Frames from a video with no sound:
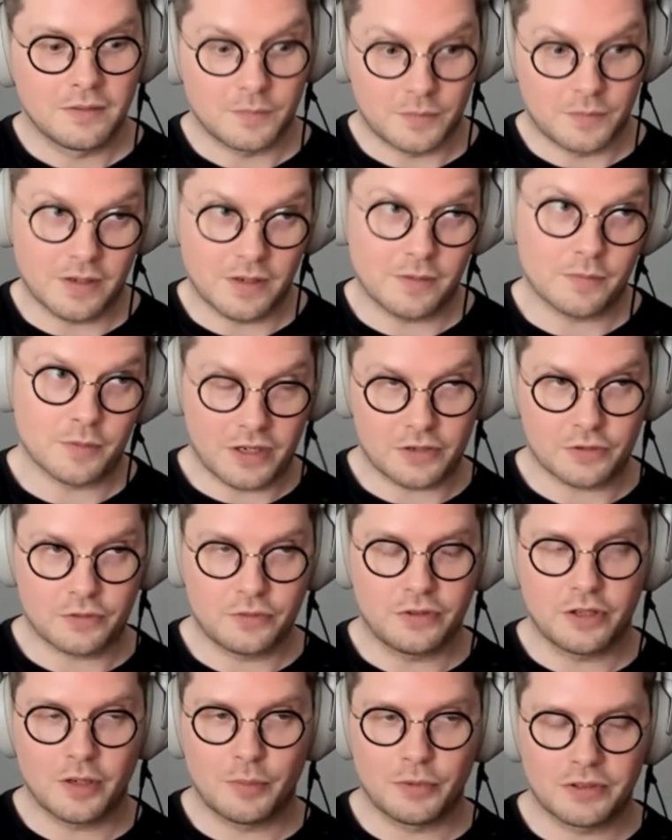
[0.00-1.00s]
I've
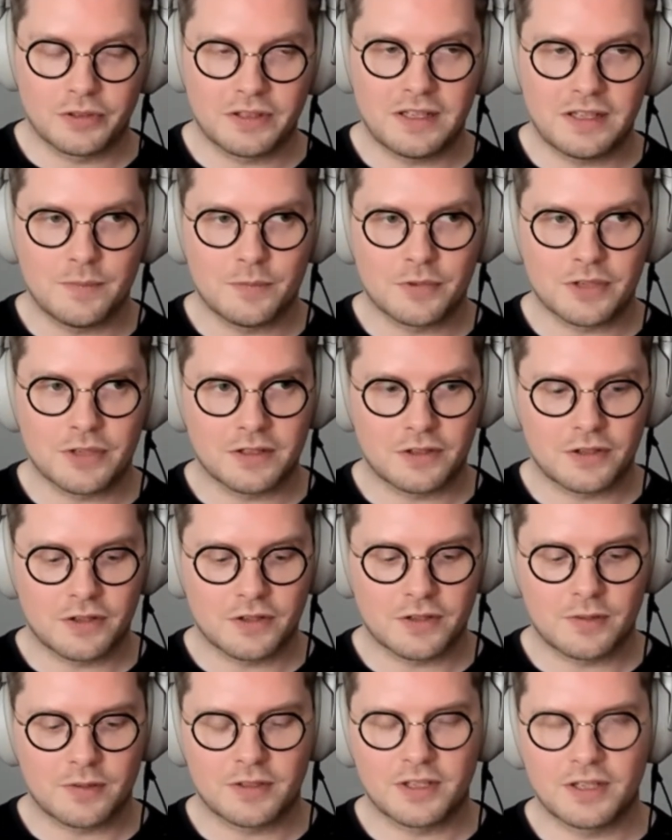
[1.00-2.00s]
actually doubled the team size
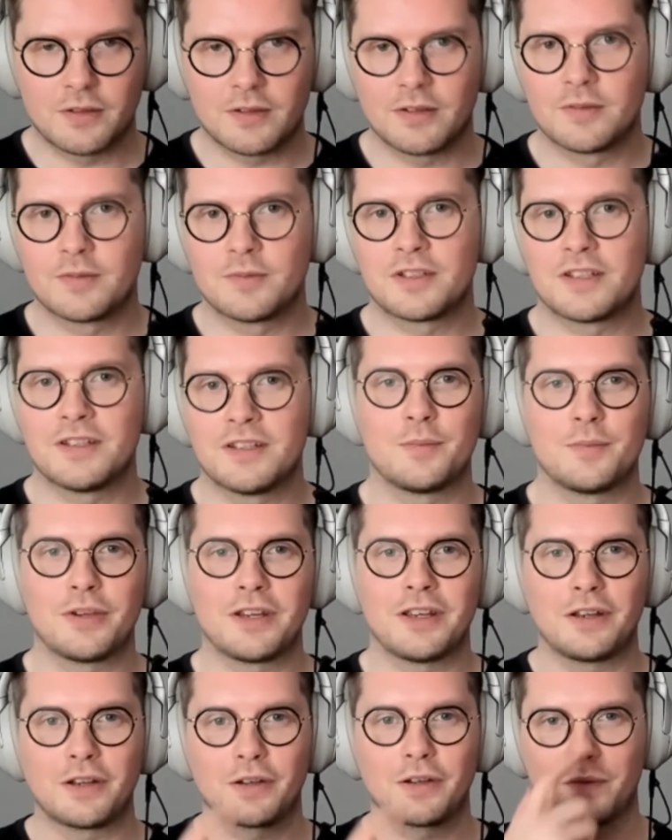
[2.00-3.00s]
just since the
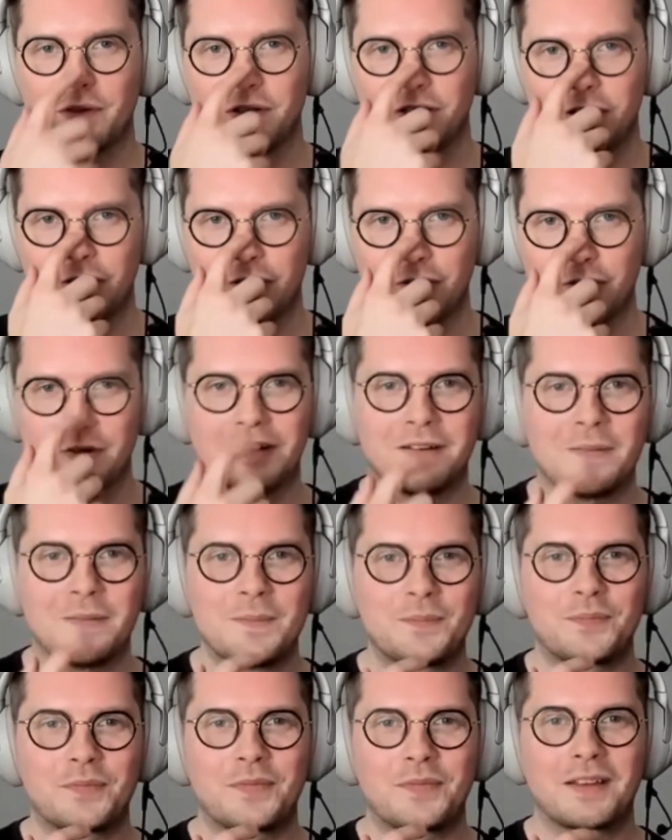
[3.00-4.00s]
beginning of the year, and
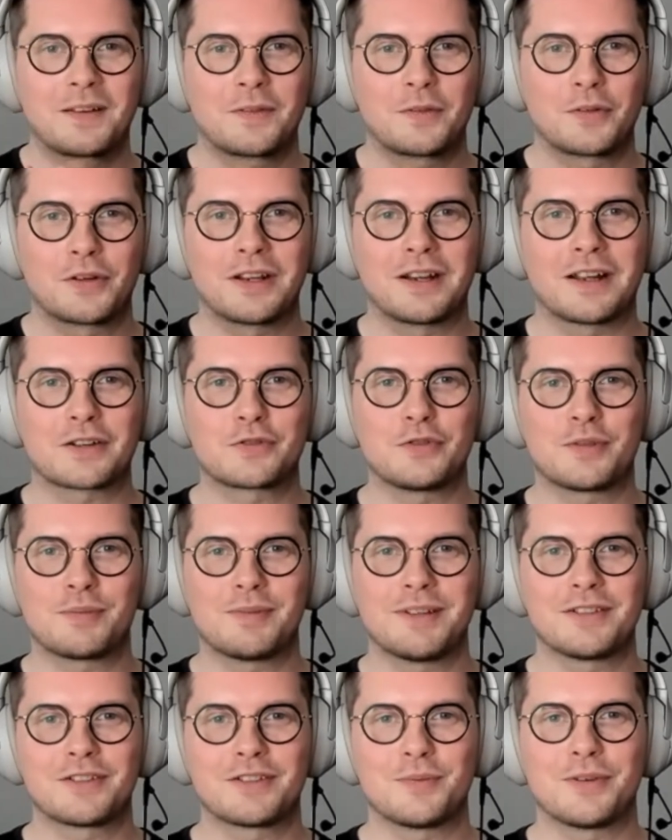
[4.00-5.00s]
we can actually
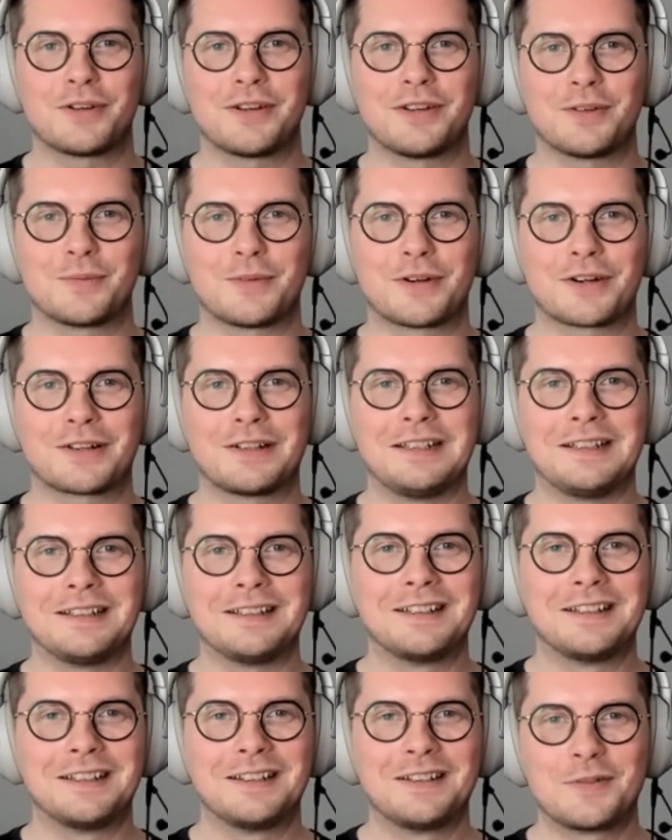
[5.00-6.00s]
spend some money on
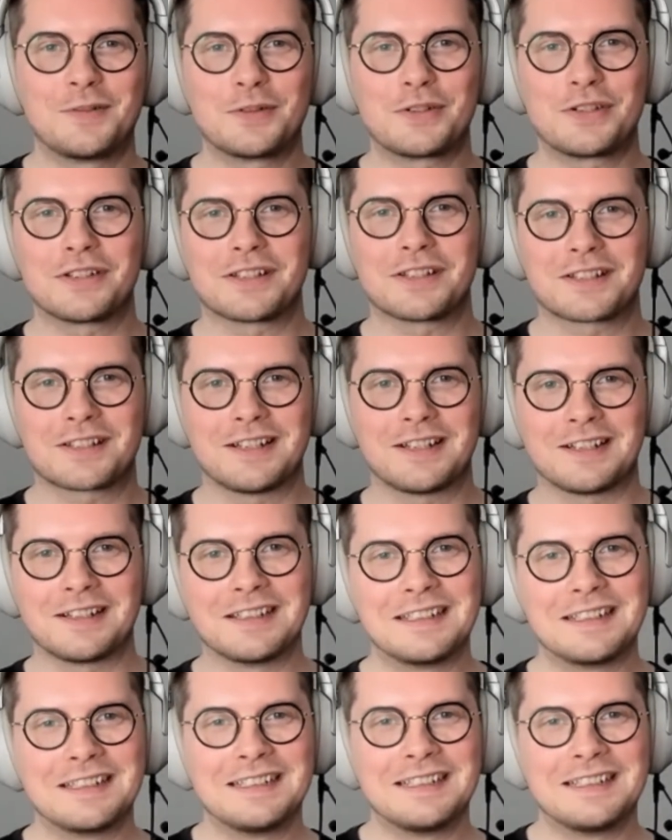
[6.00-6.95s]
marketing, which is exciting.